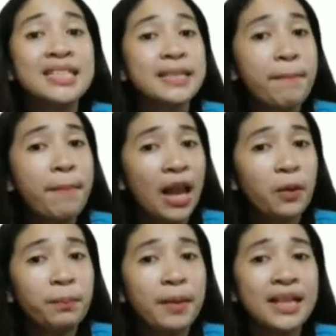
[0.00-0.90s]

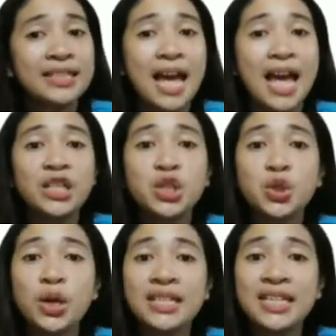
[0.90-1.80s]
developments and
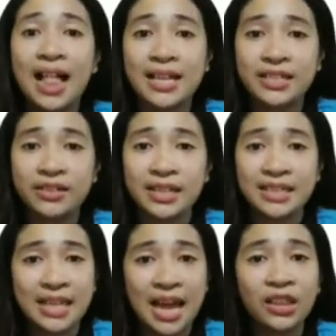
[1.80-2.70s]
to a lesser
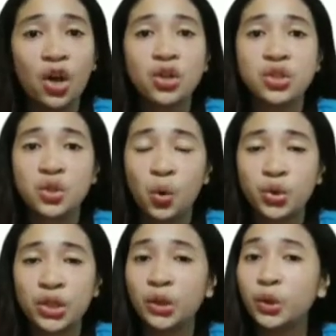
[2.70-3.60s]
extent on
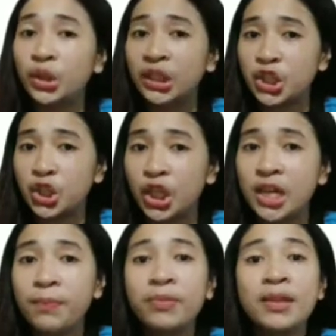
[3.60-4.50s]
social condition.